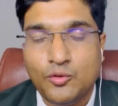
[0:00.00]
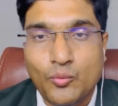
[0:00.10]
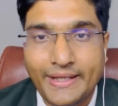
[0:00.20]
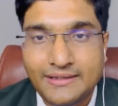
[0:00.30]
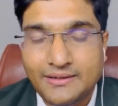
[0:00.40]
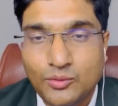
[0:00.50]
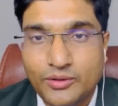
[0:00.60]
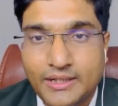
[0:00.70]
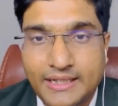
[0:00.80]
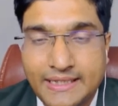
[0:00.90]
when
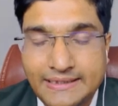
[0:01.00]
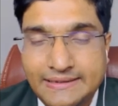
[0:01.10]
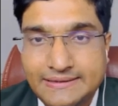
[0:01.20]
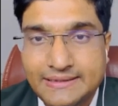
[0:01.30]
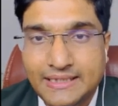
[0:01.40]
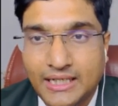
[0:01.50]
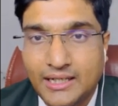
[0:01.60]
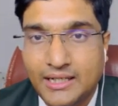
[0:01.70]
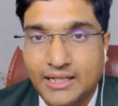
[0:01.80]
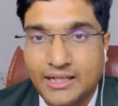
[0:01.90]
these
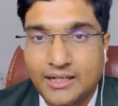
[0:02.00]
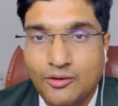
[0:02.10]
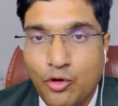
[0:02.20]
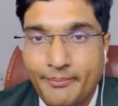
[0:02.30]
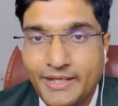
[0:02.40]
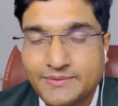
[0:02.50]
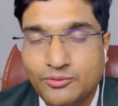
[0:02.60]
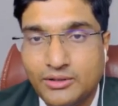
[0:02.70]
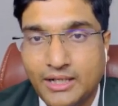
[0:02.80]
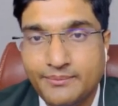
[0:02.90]
home-based
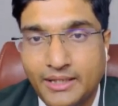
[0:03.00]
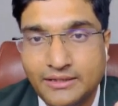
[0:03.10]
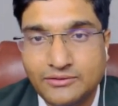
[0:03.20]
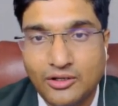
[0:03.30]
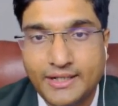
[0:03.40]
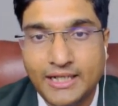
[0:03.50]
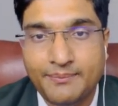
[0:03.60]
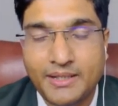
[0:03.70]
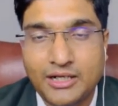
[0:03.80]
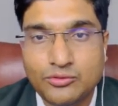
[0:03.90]
program is not
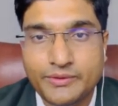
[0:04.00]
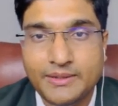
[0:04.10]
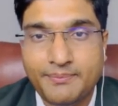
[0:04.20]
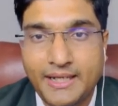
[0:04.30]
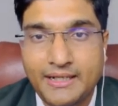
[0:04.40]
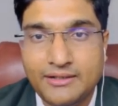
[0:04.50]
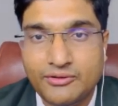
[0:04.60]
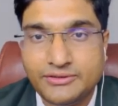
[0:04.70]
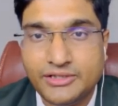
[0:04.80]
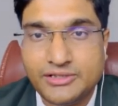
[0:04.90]
helping out with the pain and
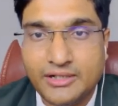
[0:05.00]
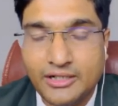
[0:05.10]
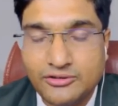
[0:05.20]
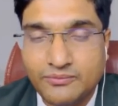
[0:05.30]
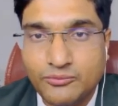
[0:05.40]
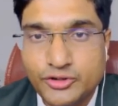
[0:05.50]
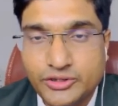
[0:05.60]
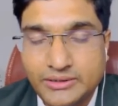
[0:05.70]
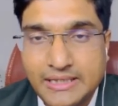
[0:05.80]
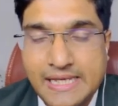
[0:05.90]
restriction range of
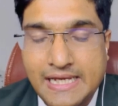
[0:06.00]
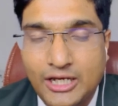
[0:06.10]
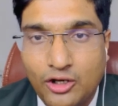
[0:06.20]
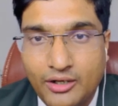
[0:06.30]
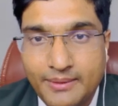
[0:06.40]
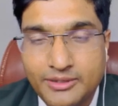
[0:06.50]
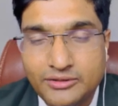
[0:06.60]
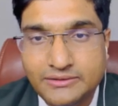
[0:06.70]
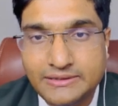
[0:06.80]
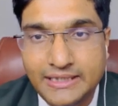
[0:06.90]
motion, you're not able to
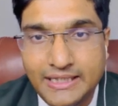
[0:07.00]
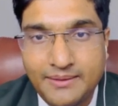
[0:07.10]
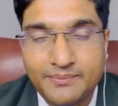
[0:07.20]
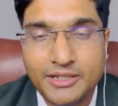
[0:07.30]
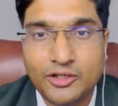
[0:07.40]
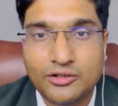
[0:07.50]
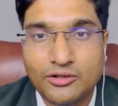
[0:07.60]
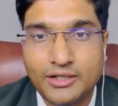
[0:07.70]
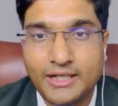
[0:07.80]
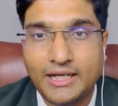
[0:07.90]
sleep, you're
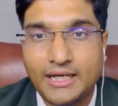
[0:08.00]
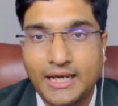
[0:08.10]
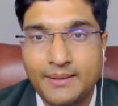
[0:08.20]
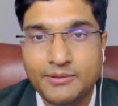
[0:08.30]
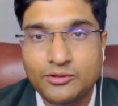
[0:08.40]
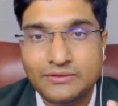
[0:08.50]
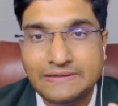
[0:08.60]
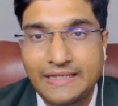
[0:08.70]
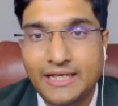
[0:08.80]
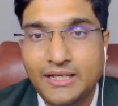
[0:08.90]
not able to
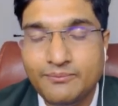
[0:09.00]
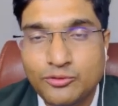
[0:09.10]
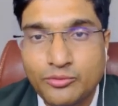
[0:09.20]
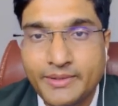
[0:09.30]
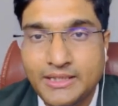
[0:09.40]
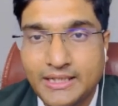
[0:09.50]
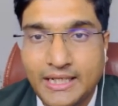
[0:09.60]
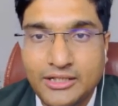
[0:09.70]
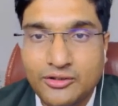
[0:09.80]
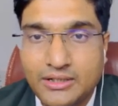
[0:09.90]
see any improvement
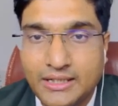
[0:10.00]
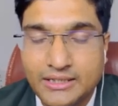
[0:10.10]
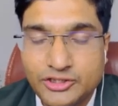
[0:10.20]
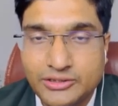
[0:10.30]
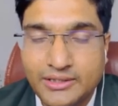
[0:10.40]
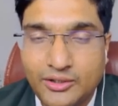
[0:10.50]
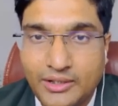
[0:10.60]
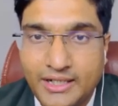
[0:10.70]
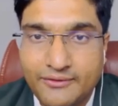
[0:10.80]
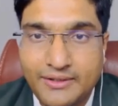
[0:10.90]
in your condition, then you
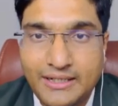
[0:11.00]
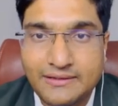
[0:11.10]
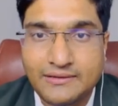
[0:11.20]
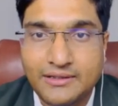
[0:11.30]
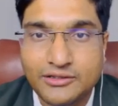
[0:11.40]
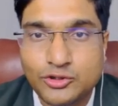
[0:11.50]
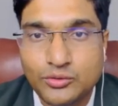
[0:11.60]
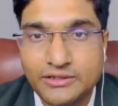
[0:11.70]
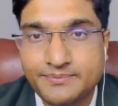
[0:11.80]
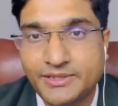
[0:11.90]
can definitely see a
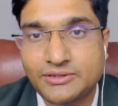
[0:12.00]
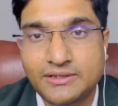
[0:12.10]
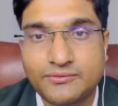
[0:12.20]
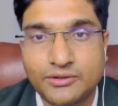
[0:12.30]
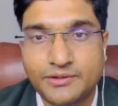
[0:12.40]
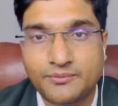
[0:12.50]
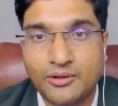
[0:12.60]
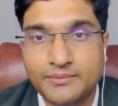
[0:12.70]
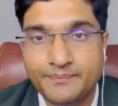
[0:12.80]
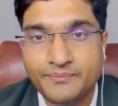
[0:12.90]
shoulder specialist for this problem.